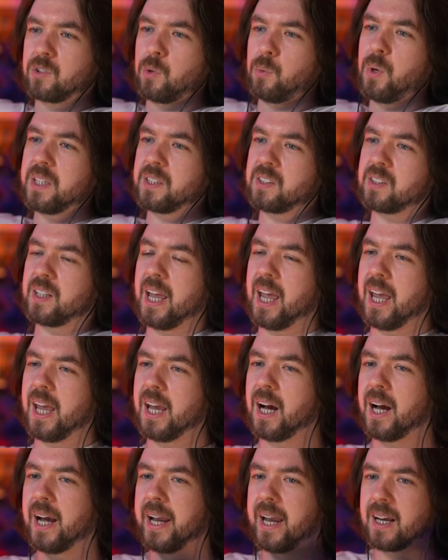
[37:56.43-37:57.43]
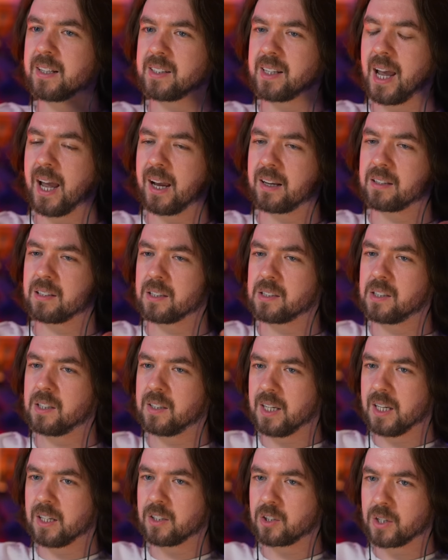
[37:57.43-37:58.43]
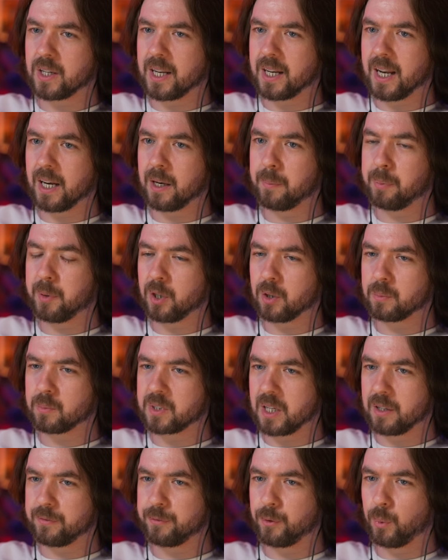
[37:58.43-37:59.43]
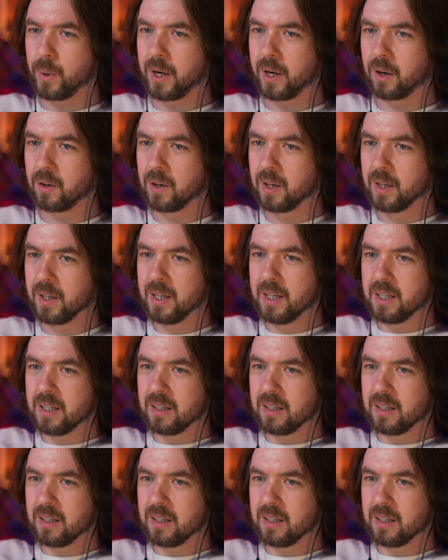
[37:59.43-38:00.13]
So once the AI has access to the internet and it becomes self-aware,